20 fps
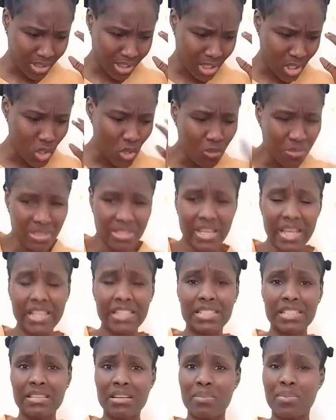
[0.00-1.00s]

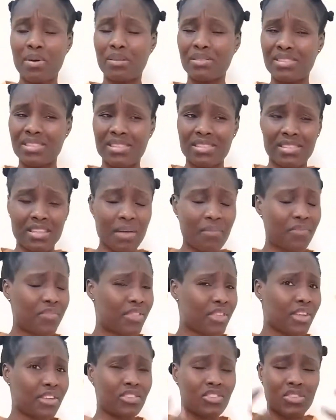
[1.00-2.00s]
culminating about
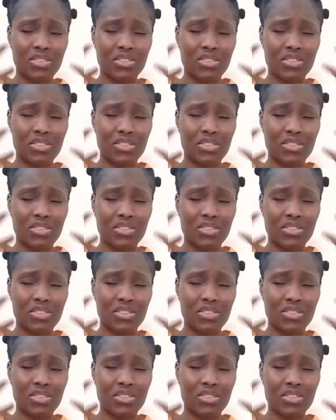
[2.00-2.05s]
something,